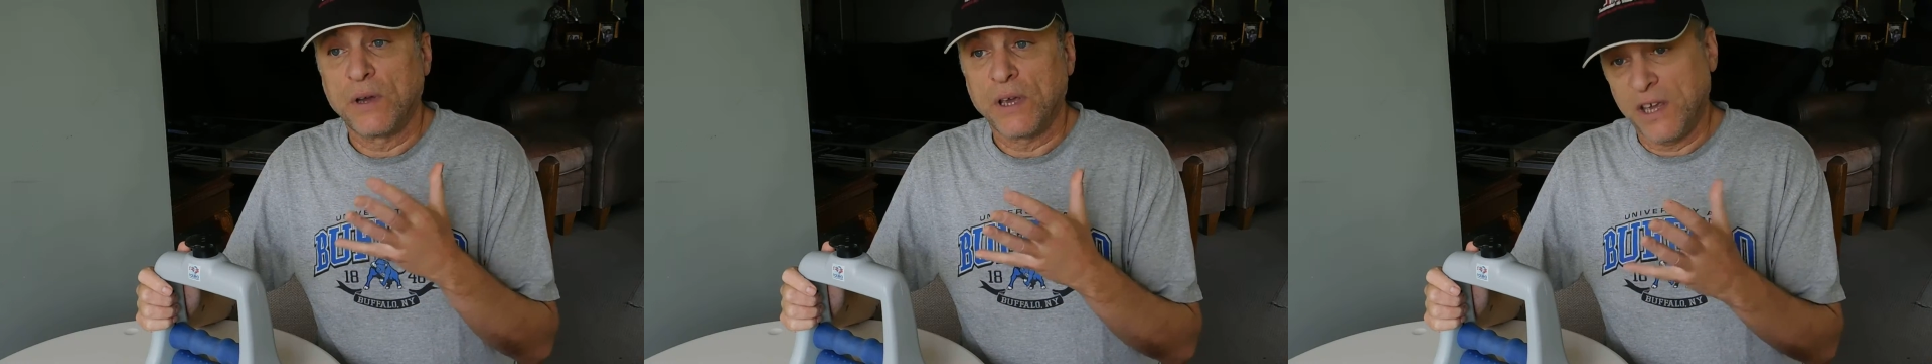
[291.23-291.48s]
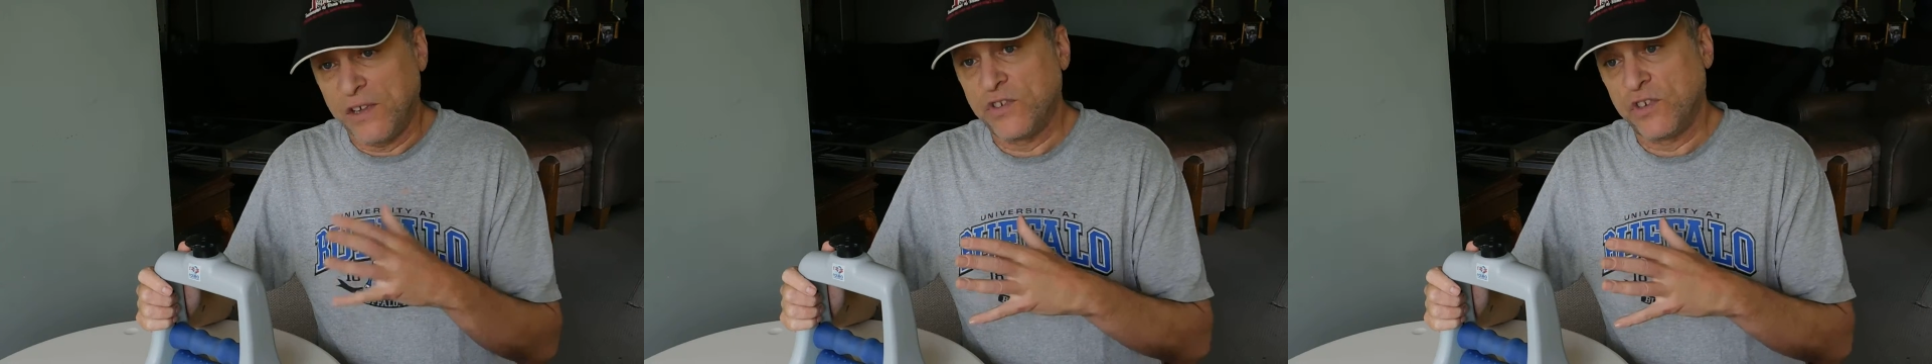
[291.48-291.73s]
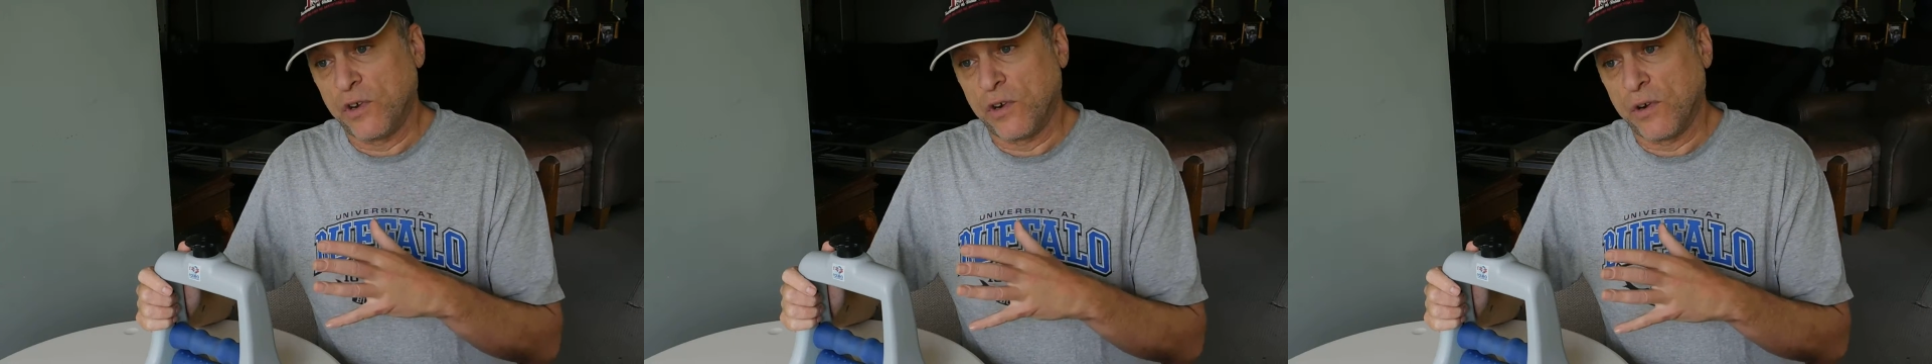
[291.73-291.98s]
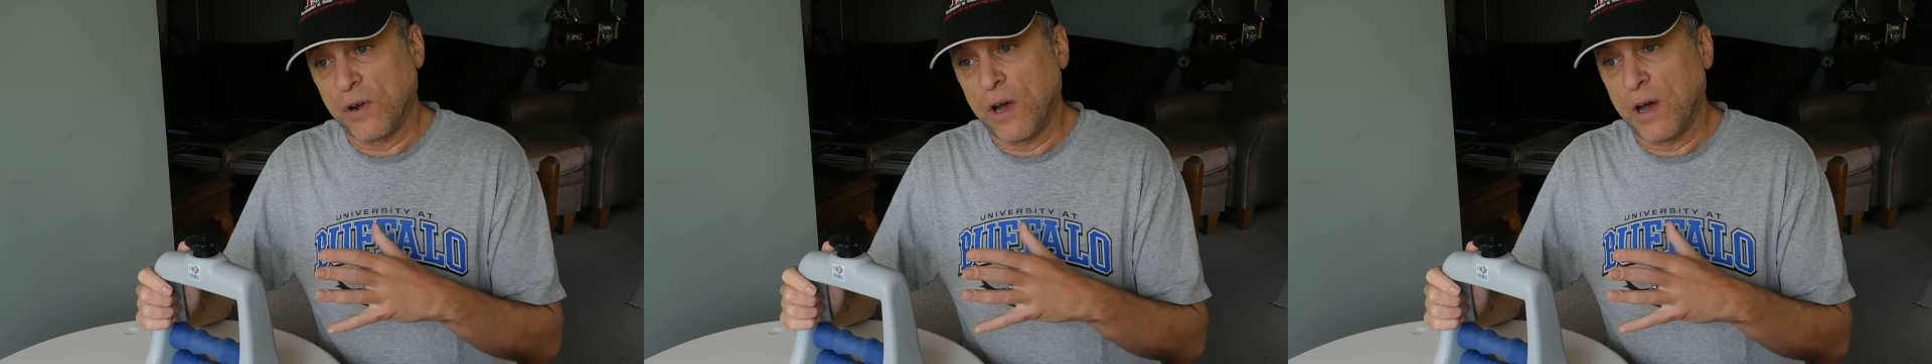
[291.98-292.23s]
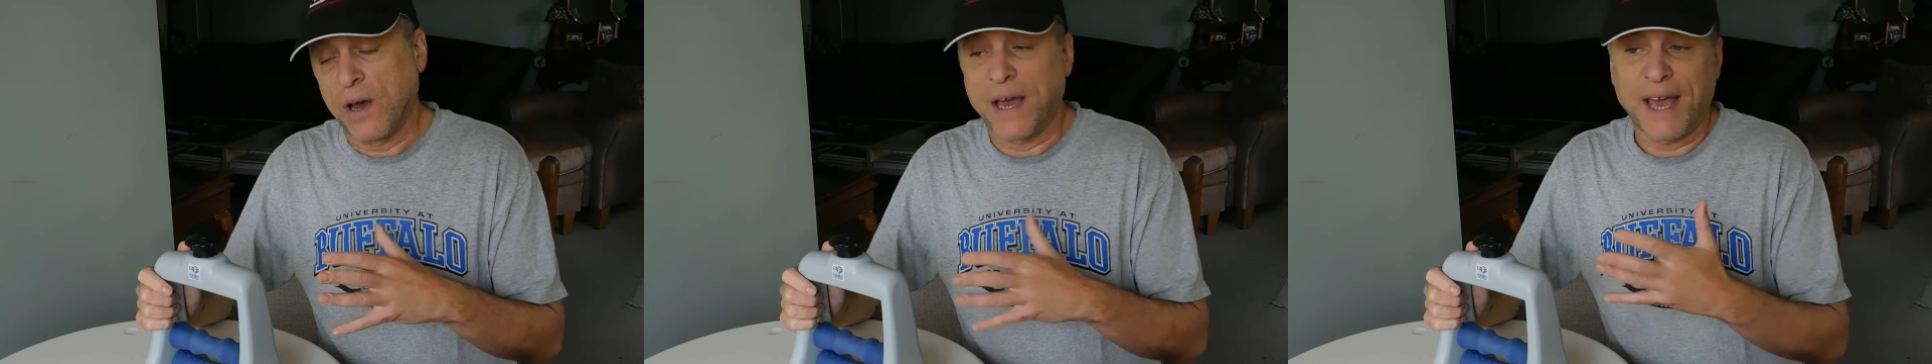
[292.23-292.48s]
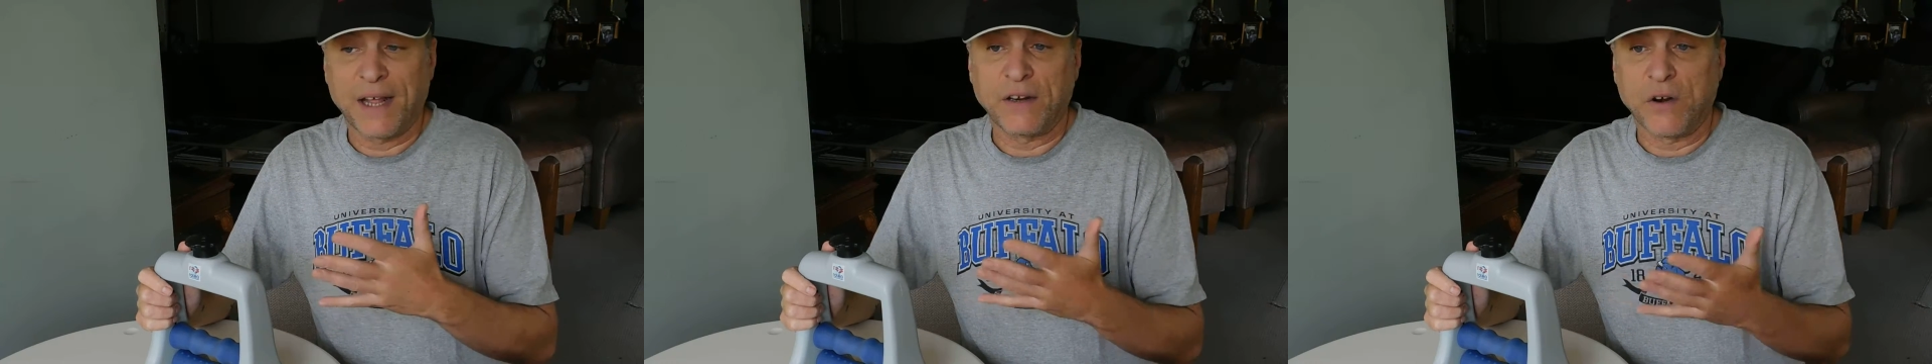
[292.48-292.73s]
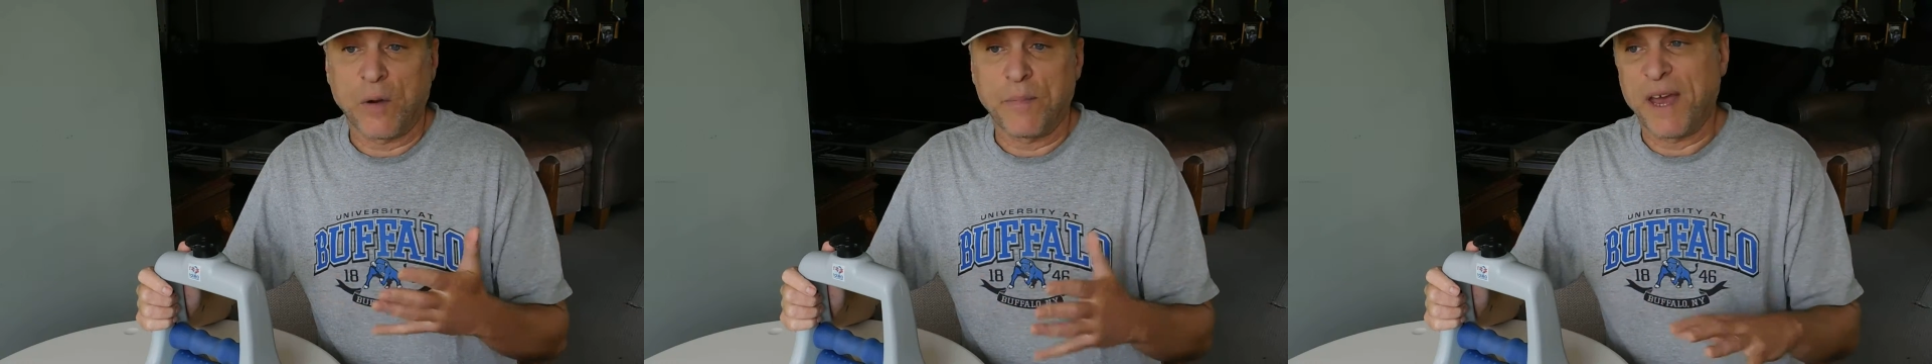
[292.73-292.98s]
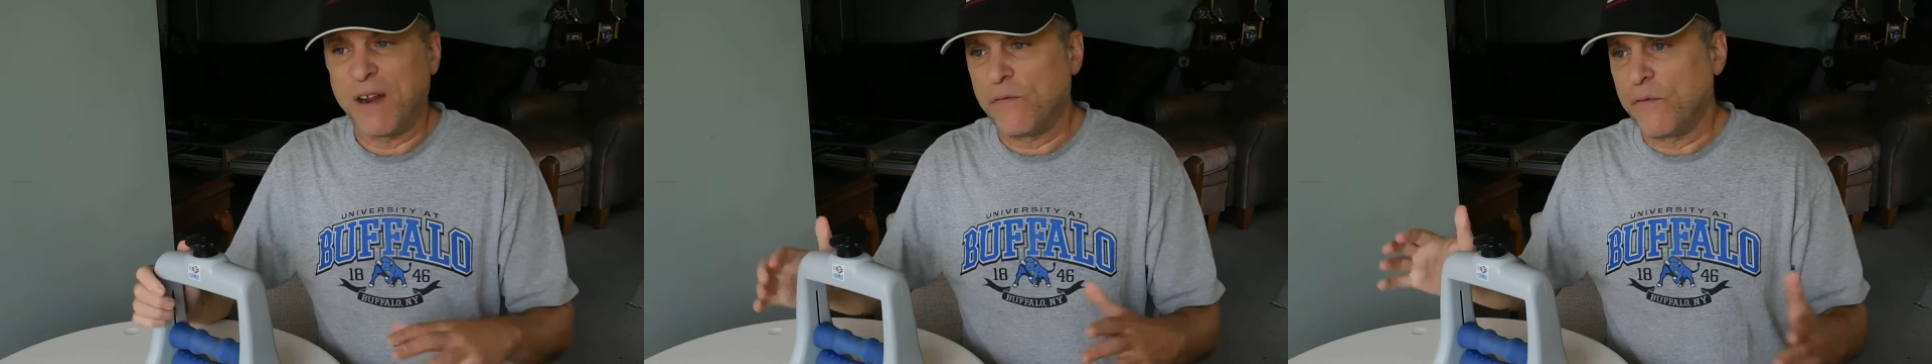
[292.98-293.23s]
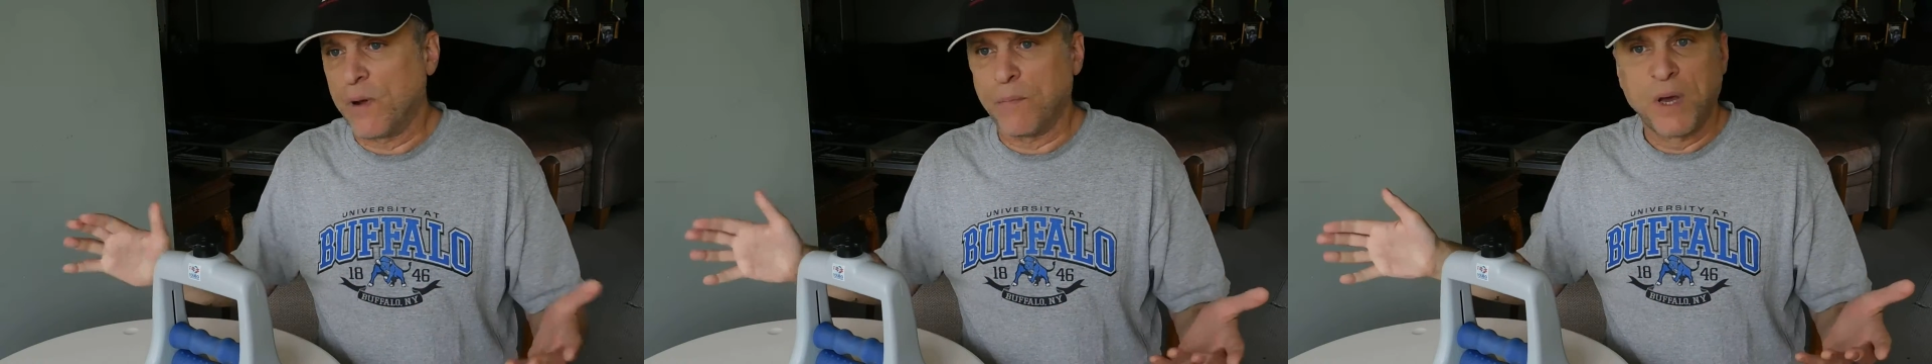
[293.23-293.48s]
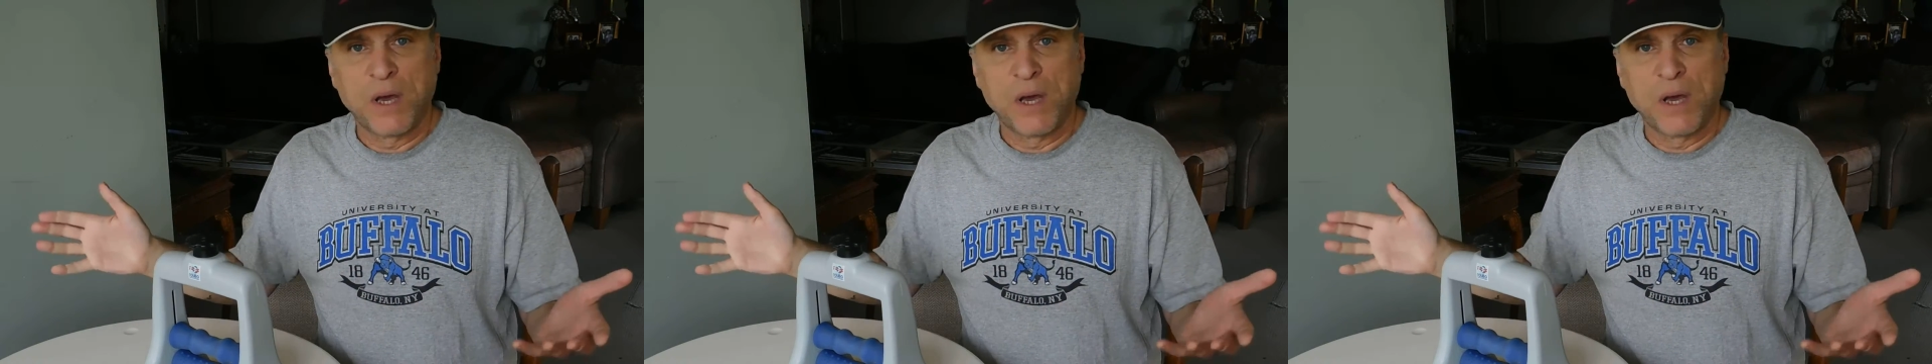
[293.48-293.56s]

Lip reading: ease your hand and arm pain from